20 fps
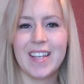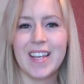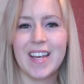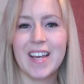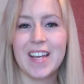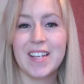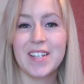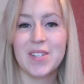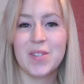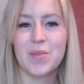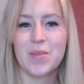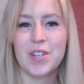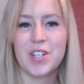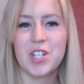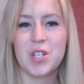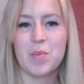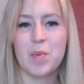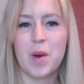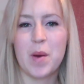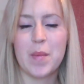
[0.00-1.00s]
Hi guys,
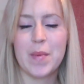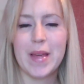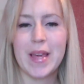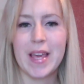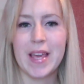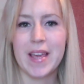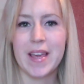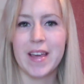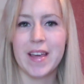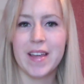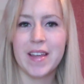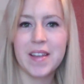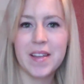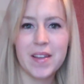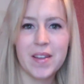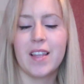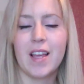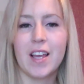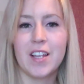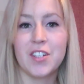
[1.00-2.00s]
rachybop here.
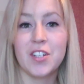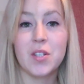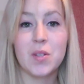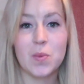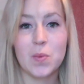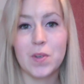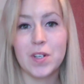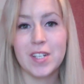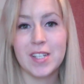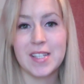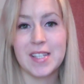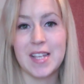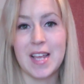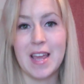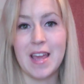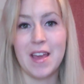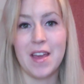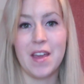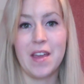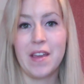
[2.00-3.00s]
I just want to
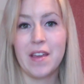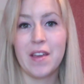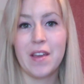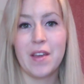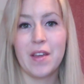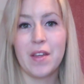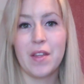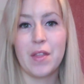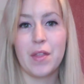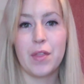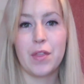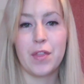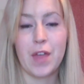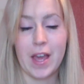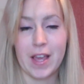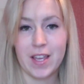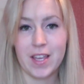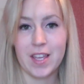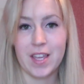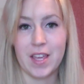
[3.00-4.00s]
say
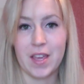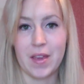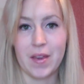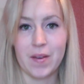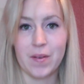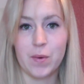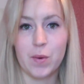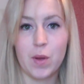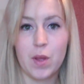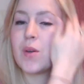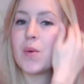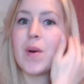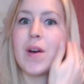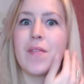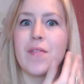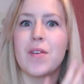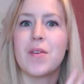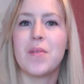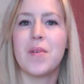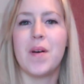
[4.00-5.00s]
thank you to
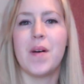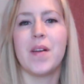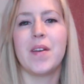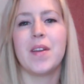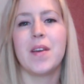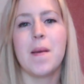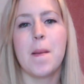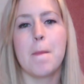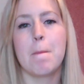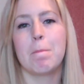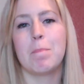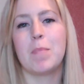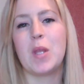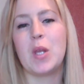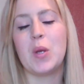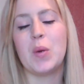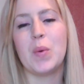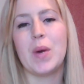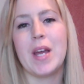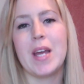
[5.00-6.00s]
everyone
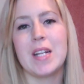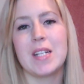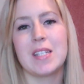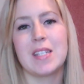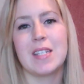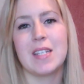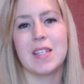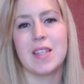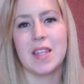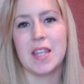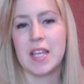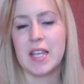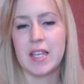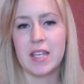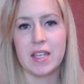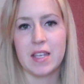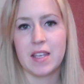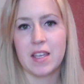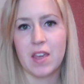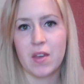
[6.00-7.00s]
who entered
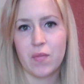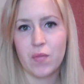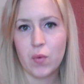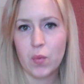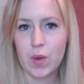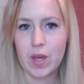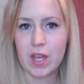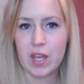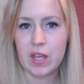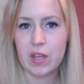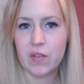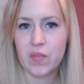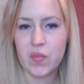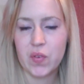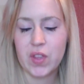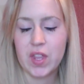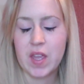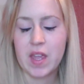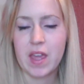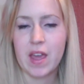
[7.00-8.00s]
the giveaway
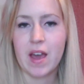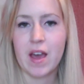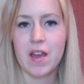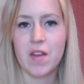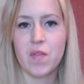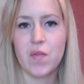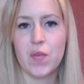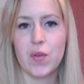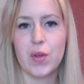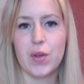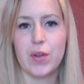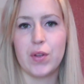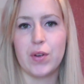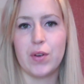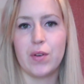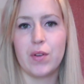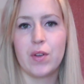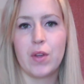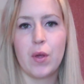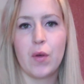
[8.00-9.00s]
for the
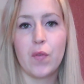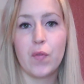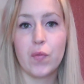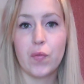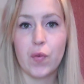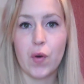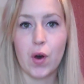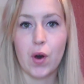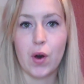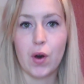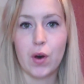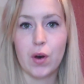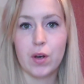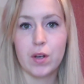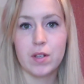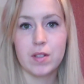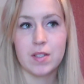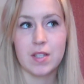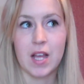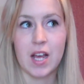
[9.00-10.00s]
iPhone
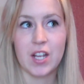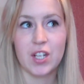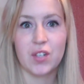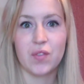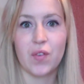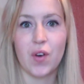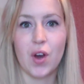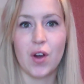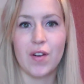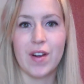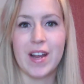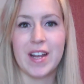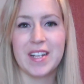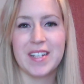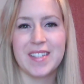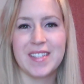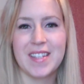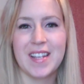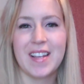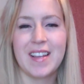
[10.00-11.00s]

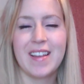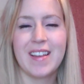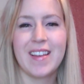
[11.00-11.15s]
4/4S